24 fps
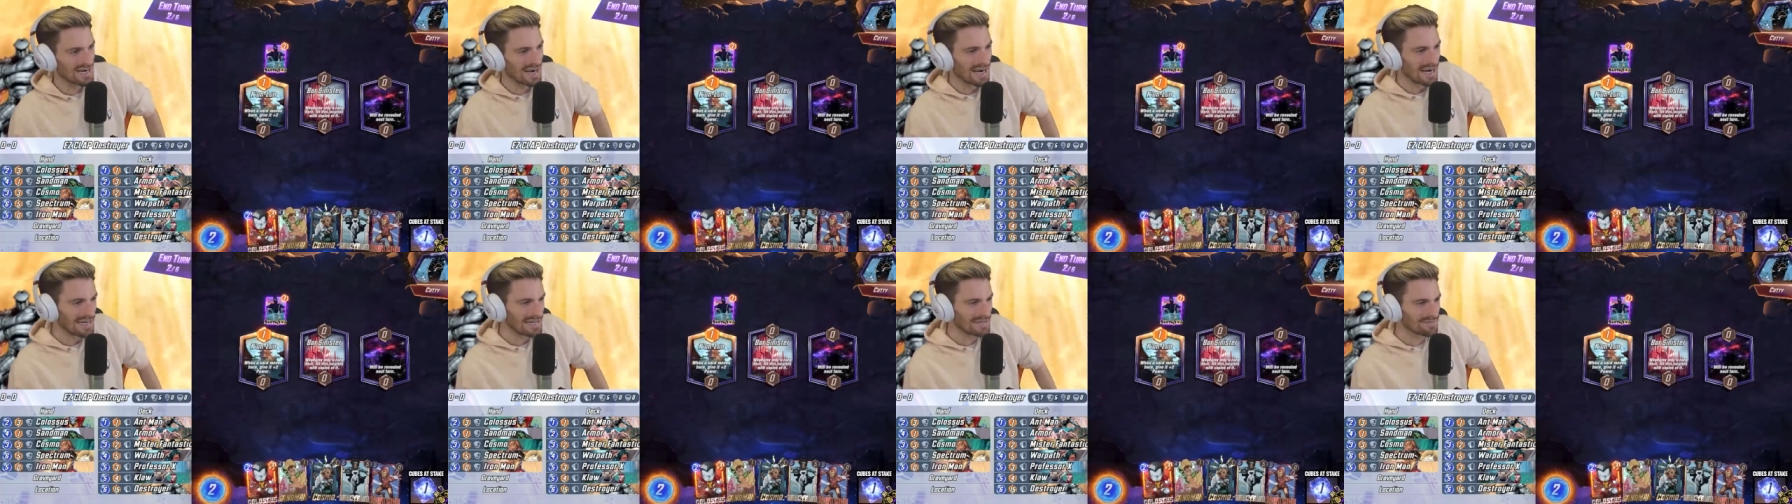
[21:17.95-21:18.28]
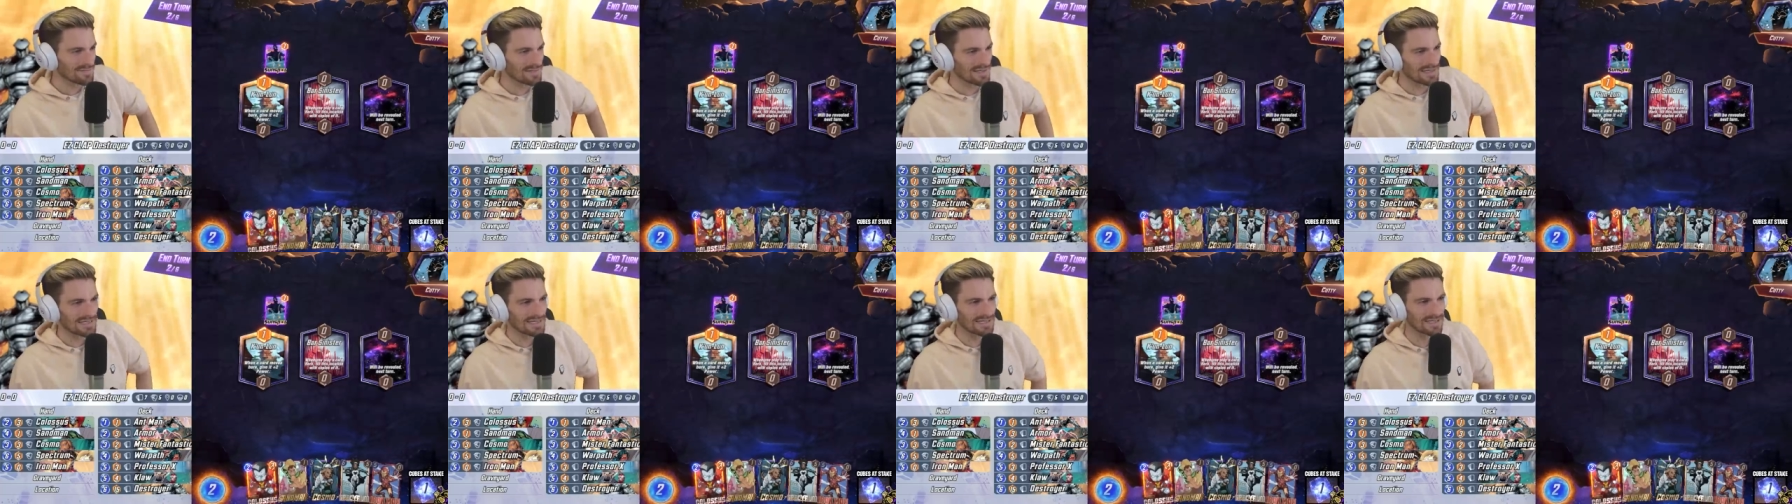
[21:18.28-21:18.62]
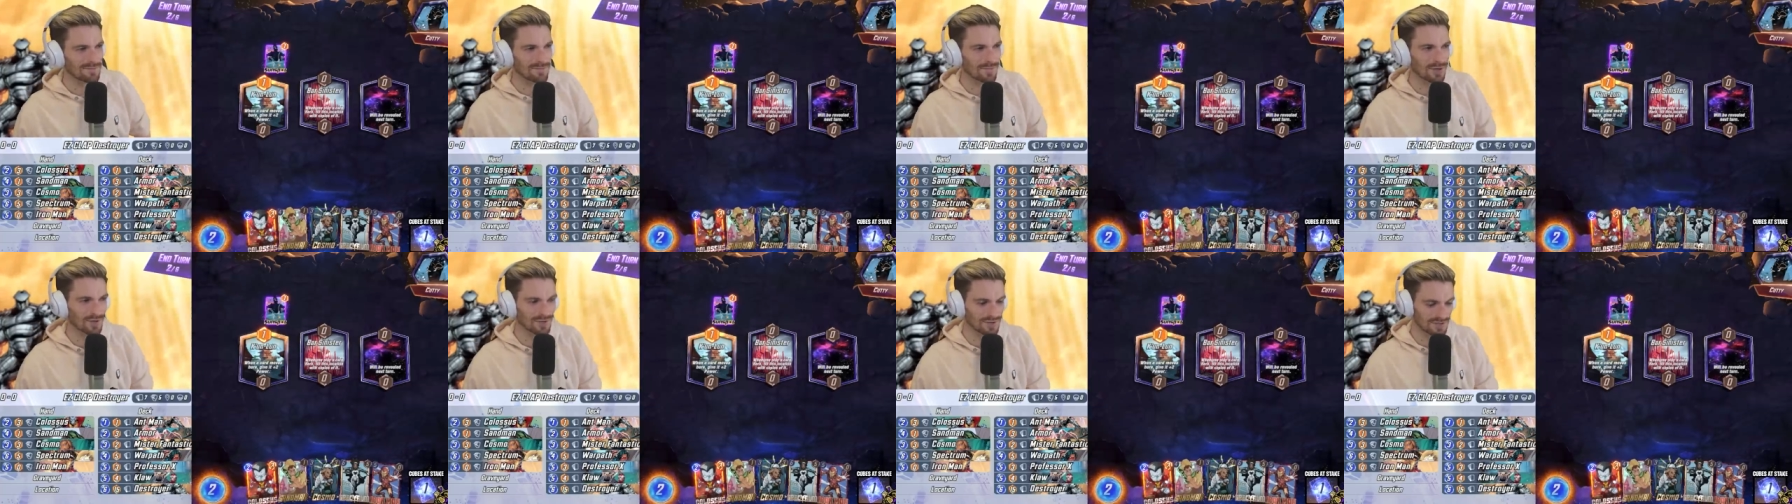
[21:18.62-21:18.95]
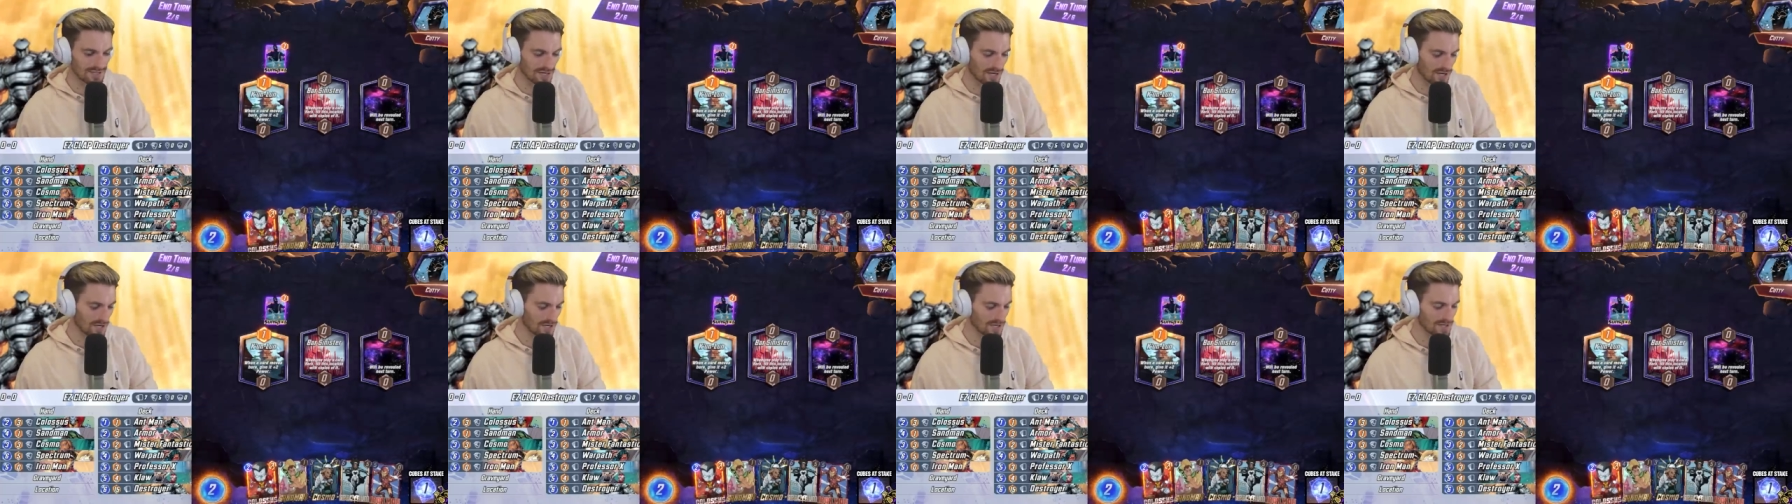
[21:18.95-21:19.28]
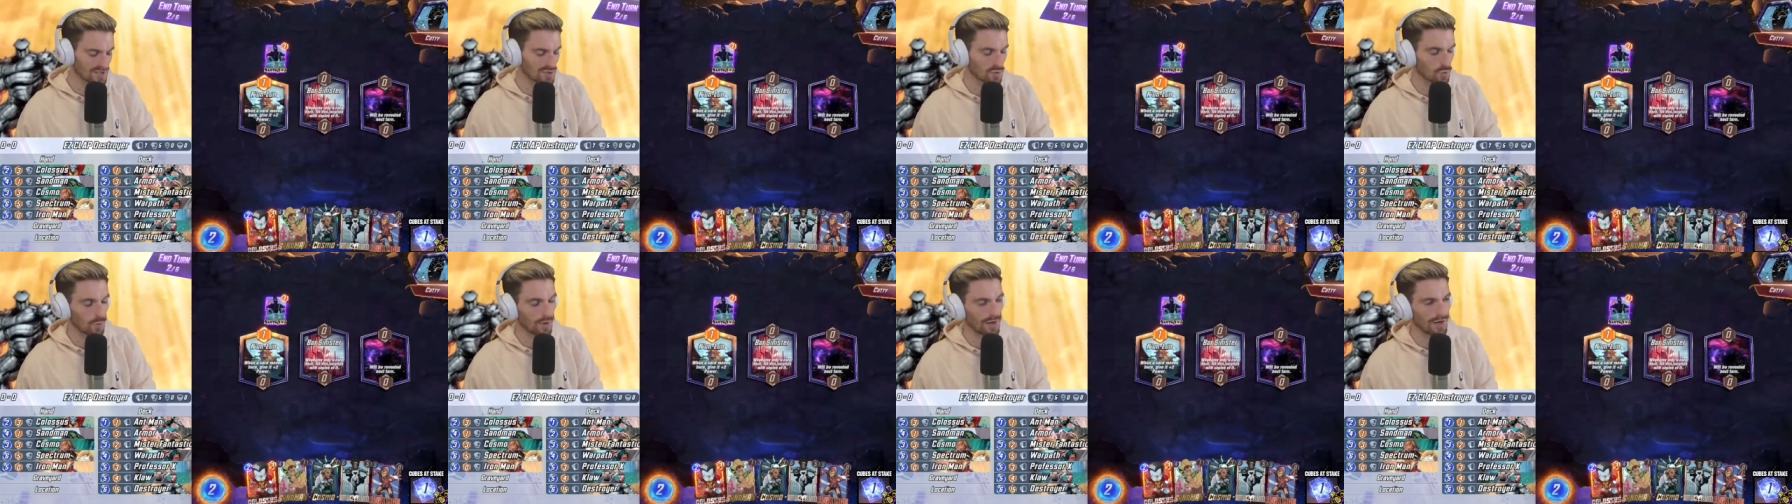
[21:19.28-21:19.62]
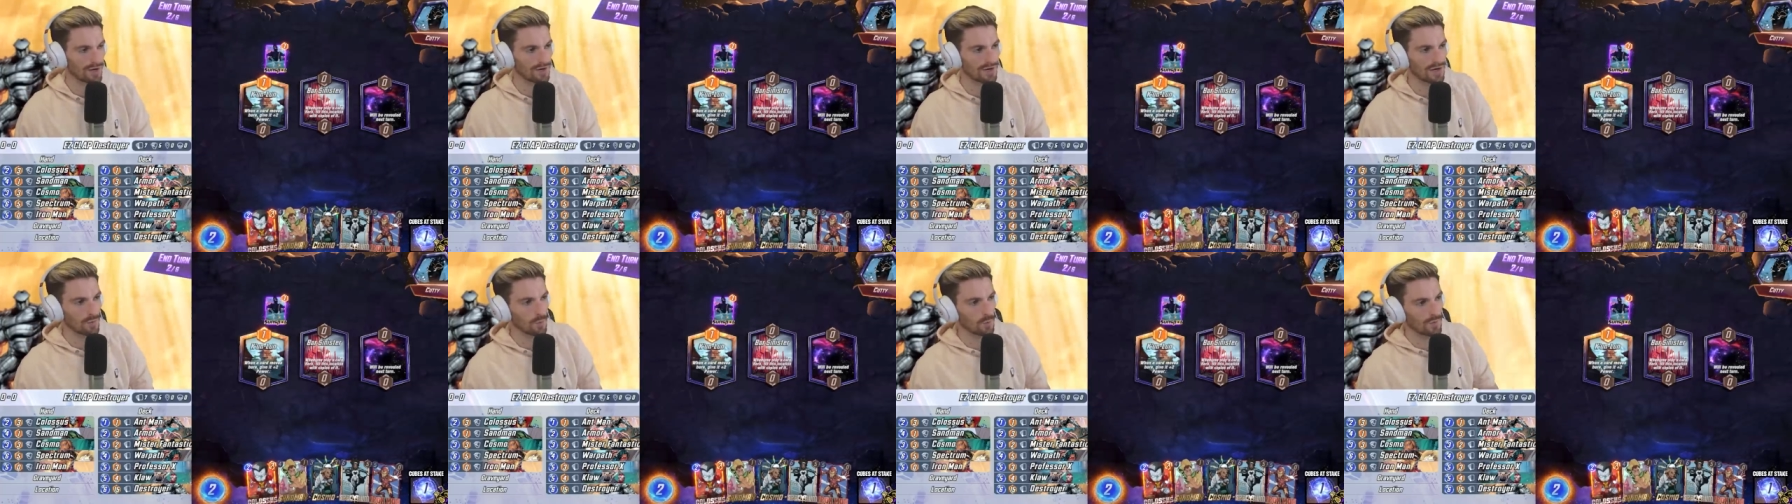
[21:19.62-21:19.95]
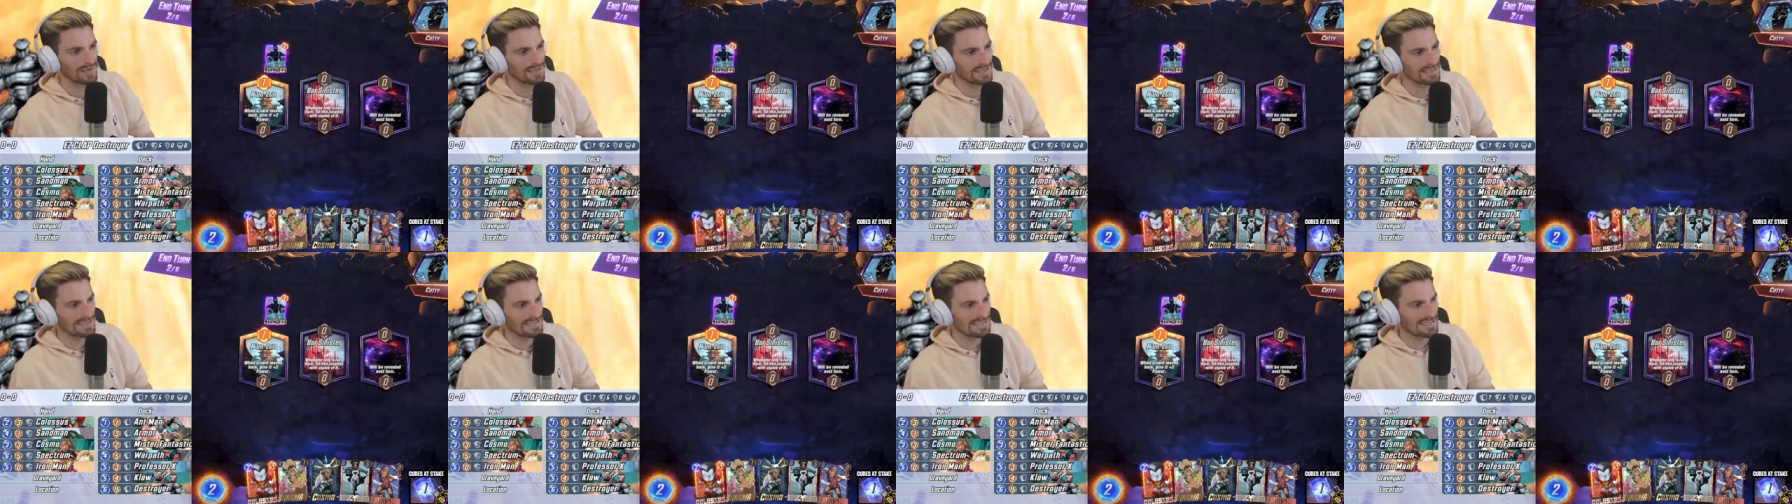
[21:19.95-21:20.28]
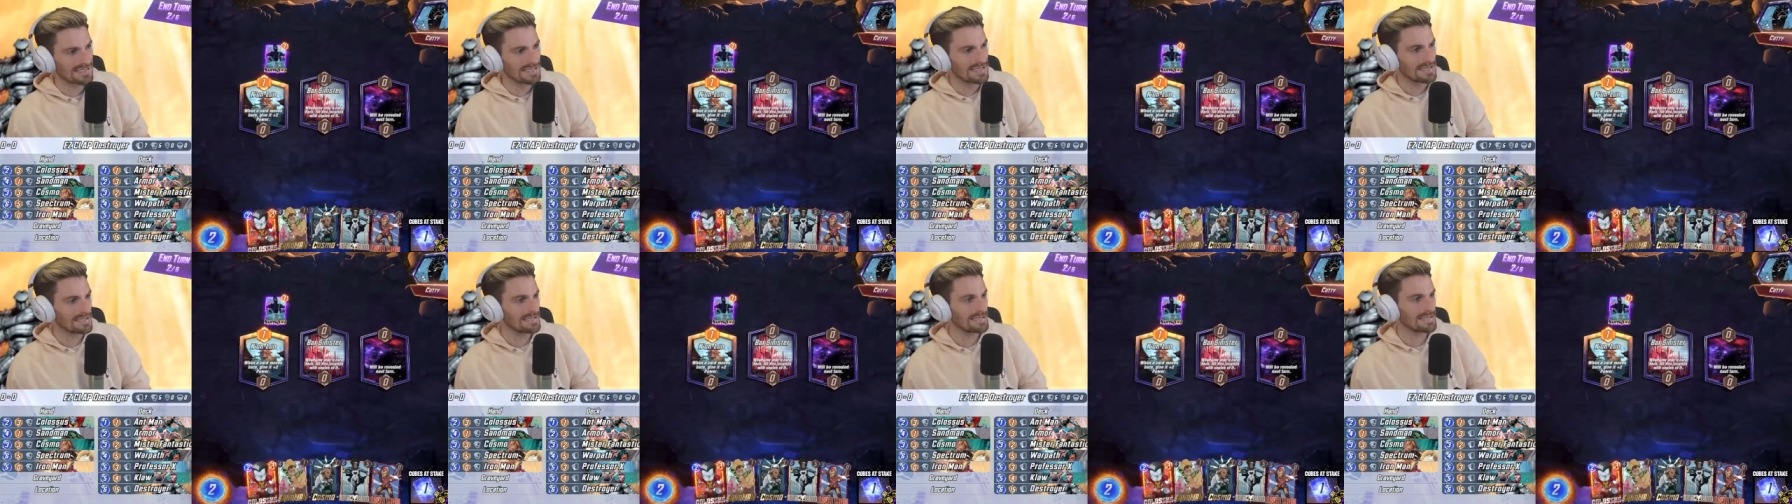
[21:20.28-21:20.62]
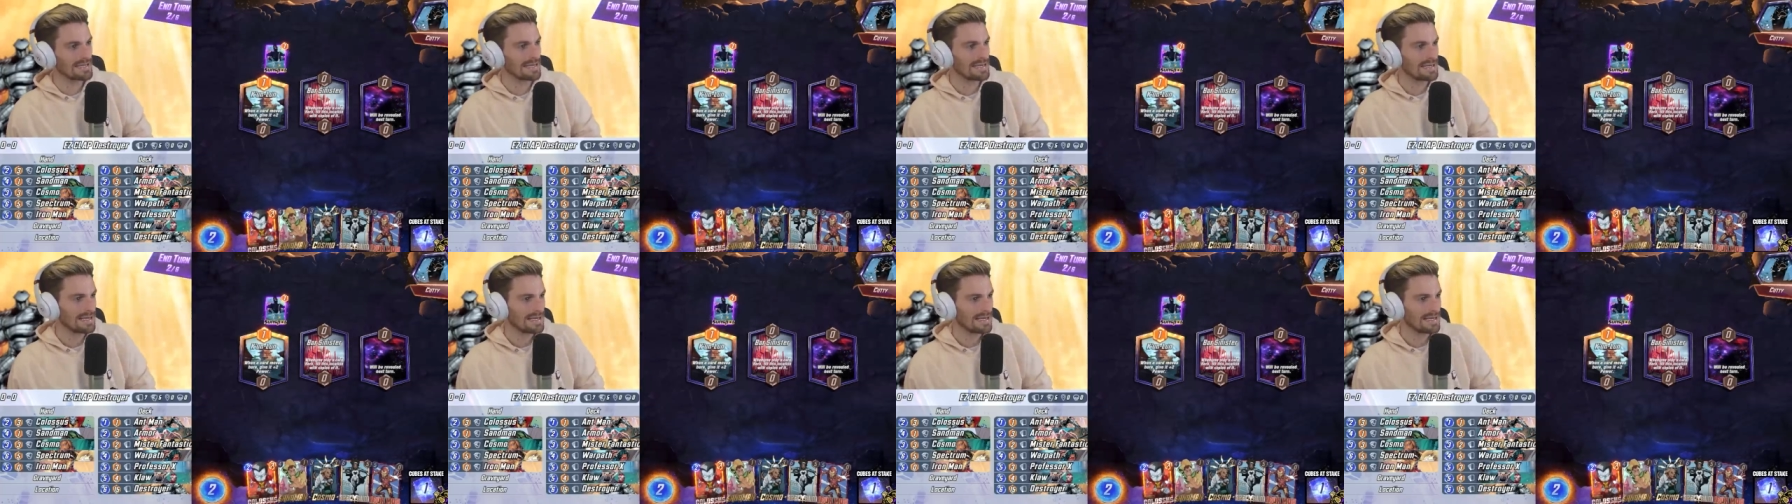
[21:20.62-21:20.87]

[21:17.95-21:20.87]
kind of like Kamar Taj, where when you see it,